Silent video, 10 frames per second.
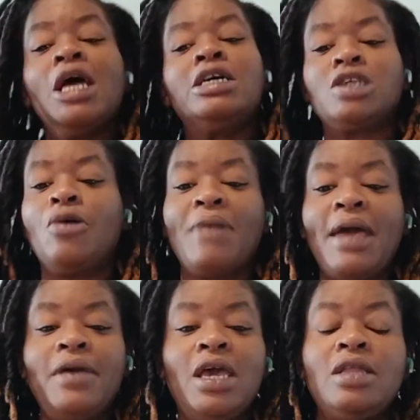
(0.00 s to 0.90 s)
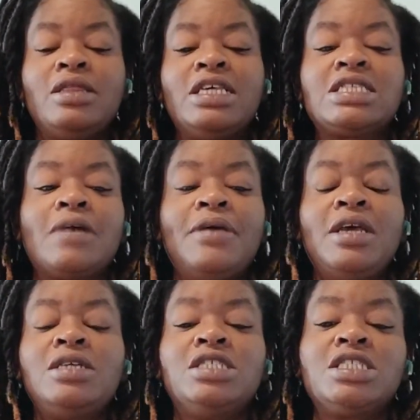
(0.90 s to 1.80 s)
So maybe this could
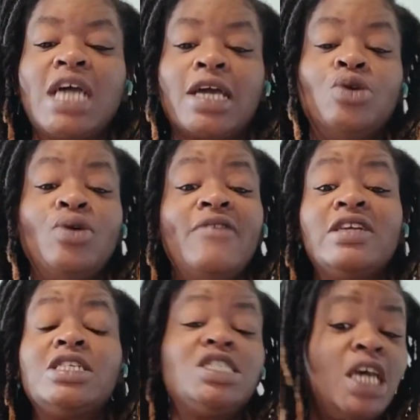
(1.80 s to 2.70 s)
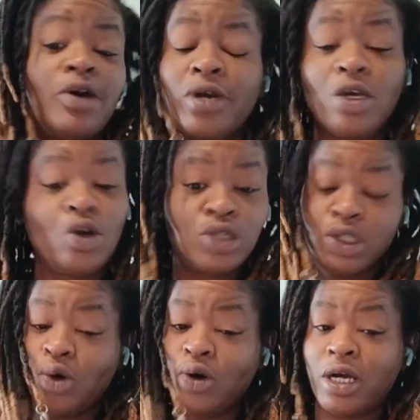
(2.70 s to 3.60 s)
be just like you even sharing your
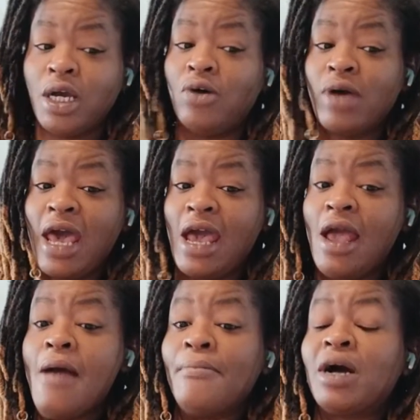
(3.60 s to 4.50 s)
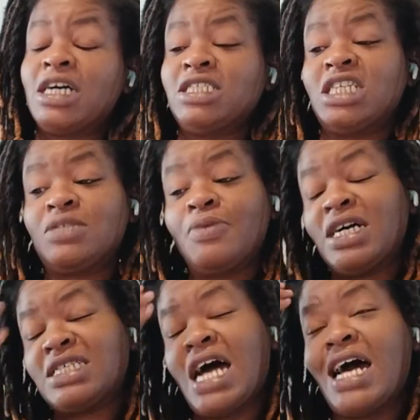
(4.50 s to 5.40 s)
story, okay? Because just
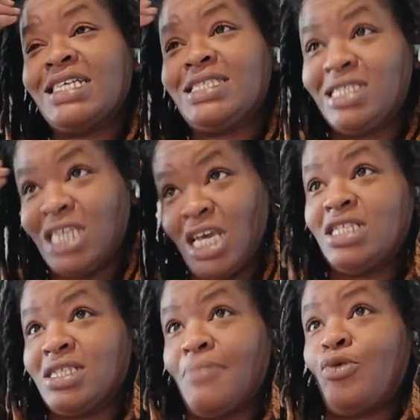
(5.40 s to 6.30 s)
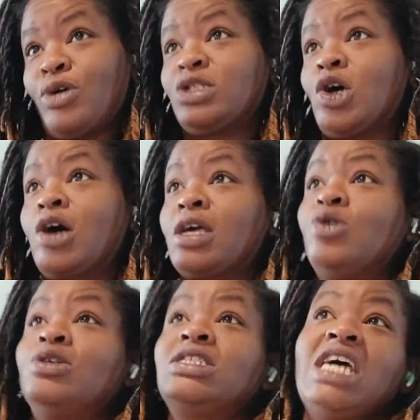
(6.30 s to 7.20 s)
because I see someone talking
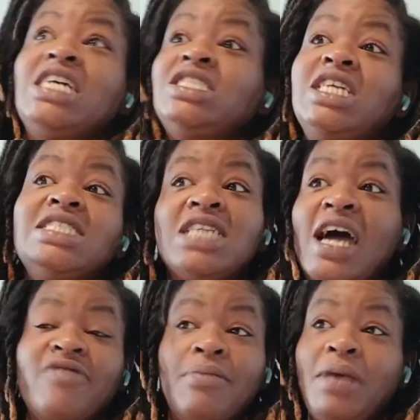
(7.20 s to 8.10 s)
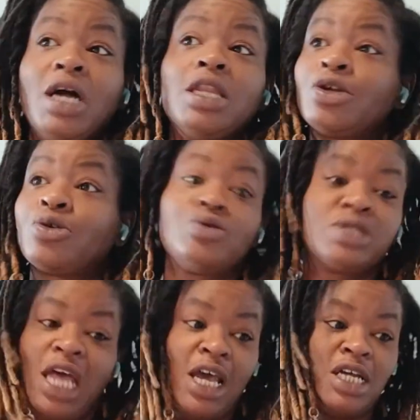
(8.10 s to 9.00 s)
on stage, it doesn't have to be a literal
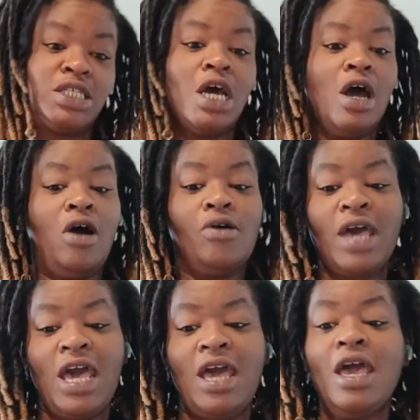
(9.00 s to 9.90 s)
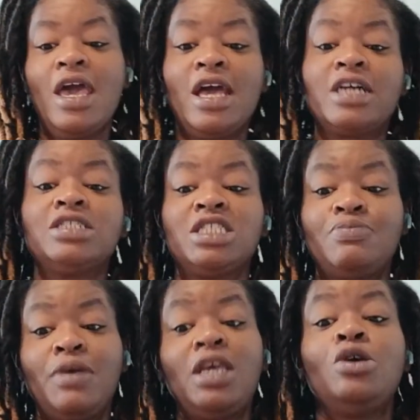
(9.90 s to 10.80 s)
stage, okay? It could just
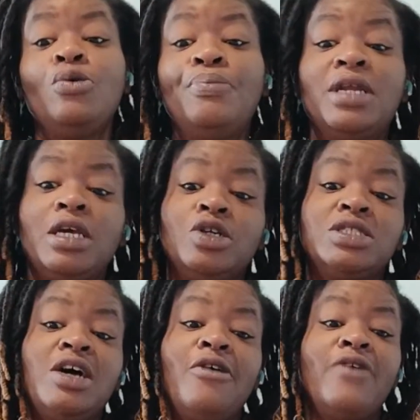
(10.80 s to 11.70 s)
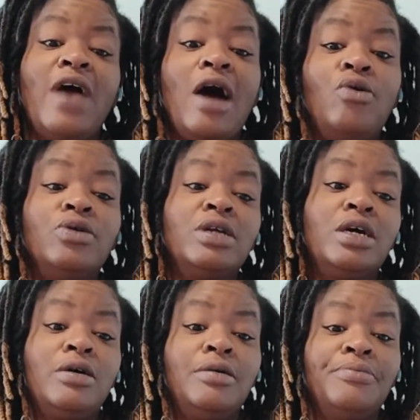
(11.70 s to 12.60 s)
be you putting yourself out
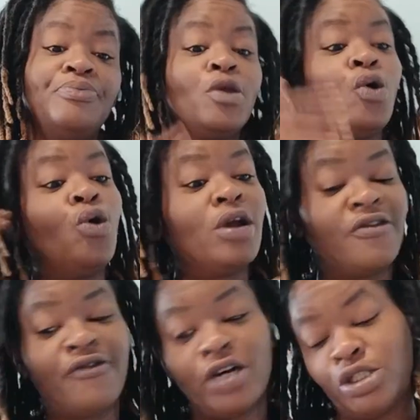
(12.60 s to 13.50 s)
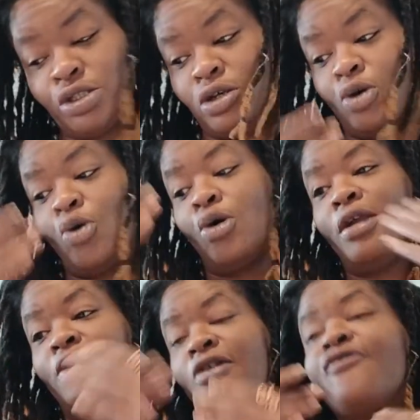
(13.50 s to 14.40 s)
on
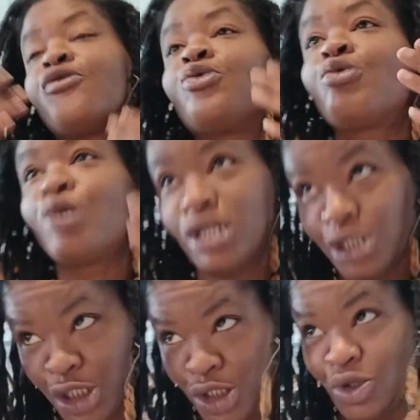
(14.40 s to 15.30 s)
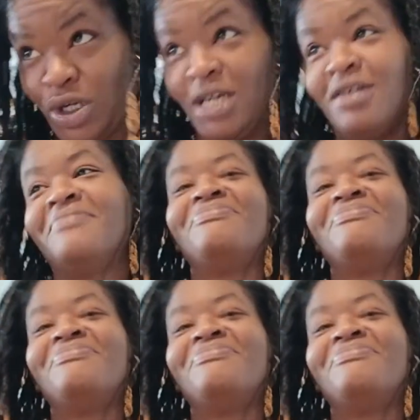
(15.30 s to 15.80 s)
the front street.